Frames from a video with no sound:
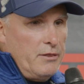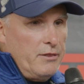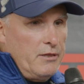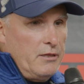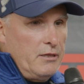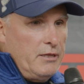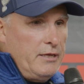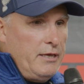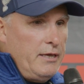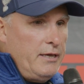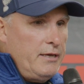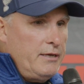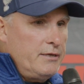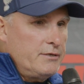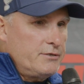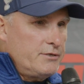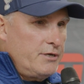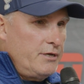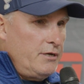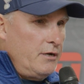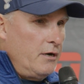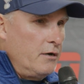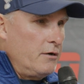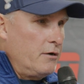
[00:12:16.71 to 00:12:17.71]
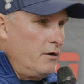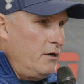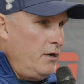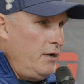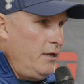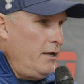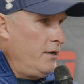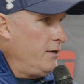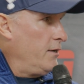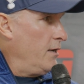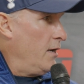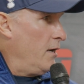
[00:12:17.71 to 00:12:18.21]
the league is a younger
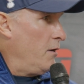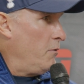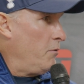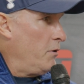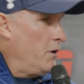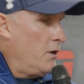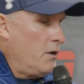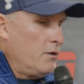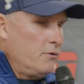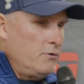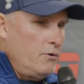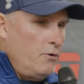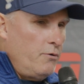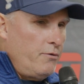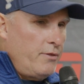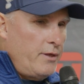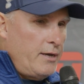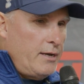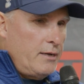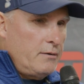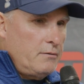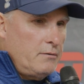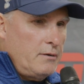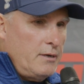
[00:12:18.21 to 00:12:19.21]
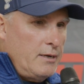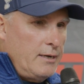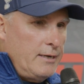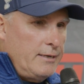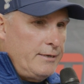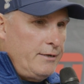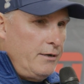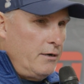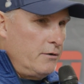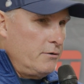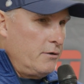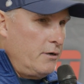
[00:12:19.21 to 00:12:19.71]
league now. We all know
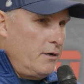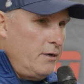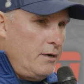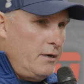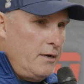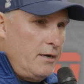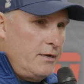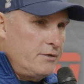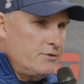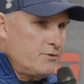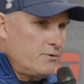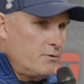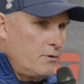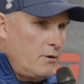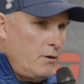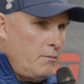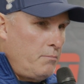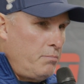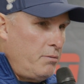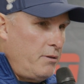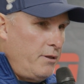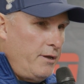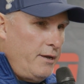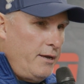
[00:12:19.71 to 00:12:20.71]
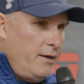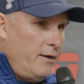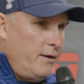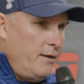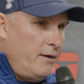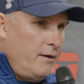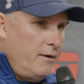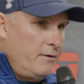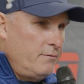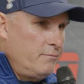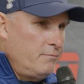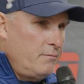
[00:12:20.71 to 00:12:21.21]
that. Younger guys are all playing at
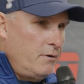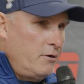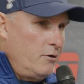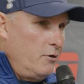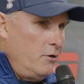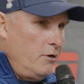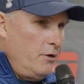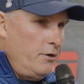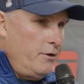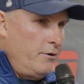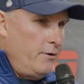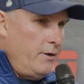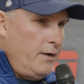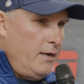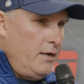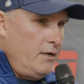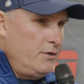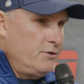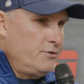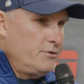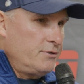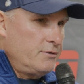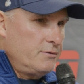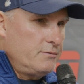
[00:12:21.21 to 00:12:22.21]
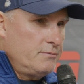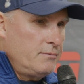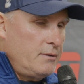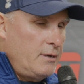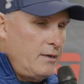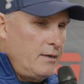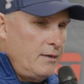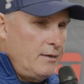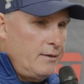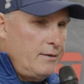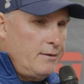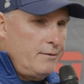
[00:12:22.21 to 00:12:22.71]
an earlier age
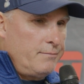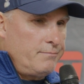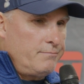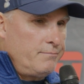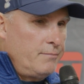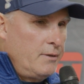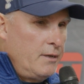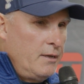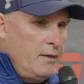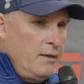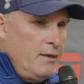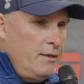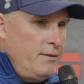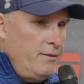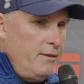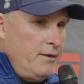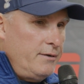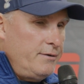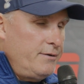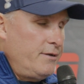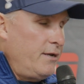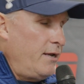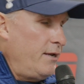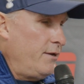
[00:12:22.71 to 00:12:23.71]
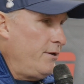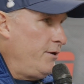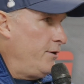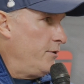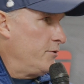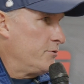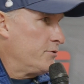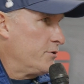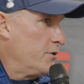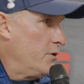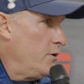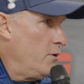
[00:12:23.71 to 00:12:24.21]
than 10
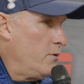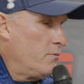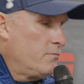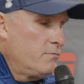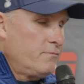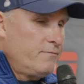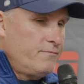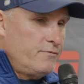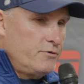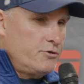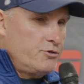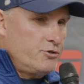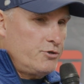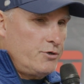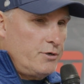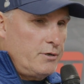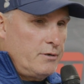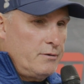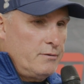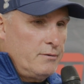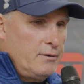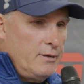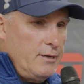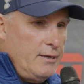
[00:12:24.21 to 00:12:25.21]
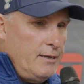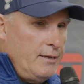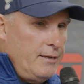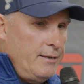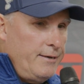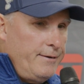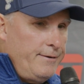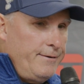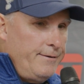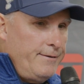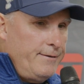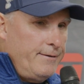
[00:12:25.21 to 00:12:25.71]
years ago, for sure.
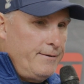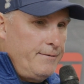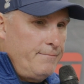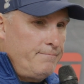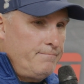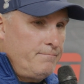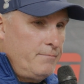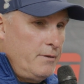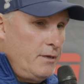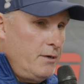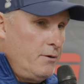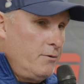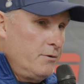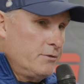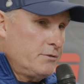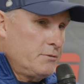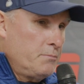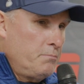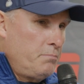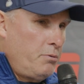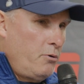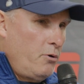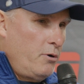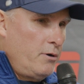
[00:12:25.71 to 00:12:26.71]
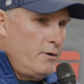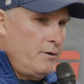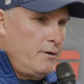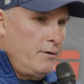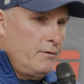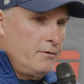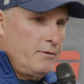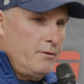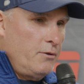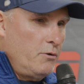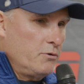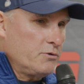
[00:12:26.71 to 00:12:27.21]
And, it's
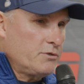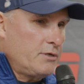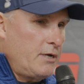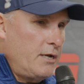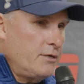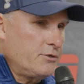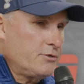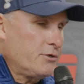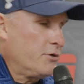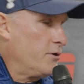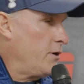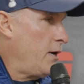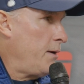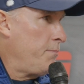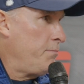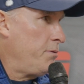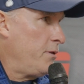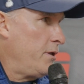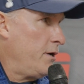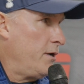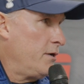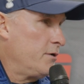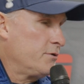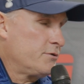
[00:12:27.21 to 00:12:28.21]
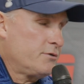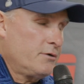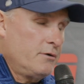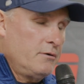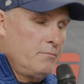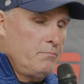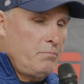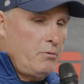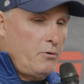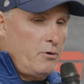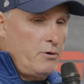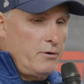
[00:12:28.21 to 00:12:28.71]
important. Those guys are great players. They're
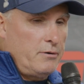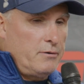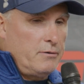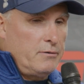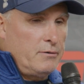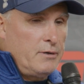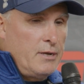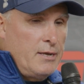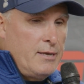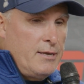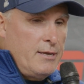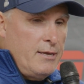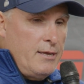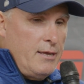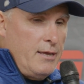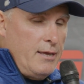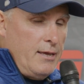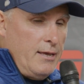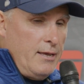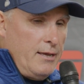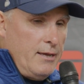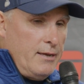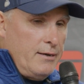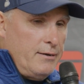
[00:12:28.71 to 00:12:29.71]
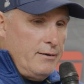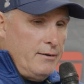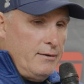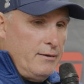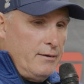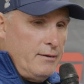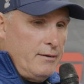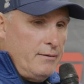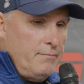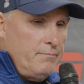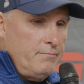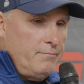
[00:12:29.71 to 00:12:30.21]
important. And
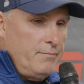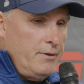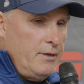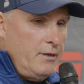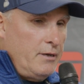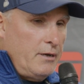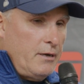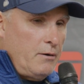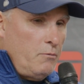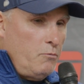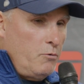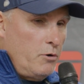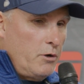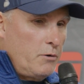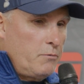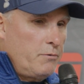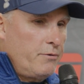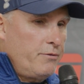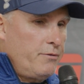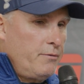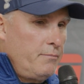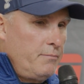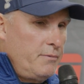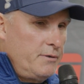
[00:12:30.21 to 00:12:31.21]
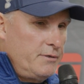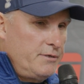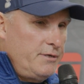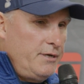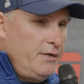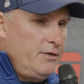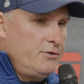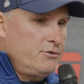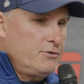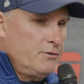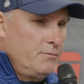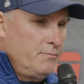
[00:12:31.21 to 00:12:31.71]
you got to work with them and
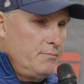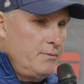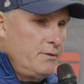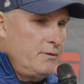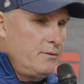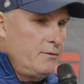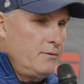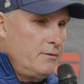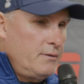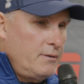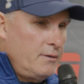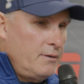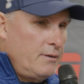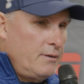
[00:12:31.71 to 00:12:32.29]
teach them and,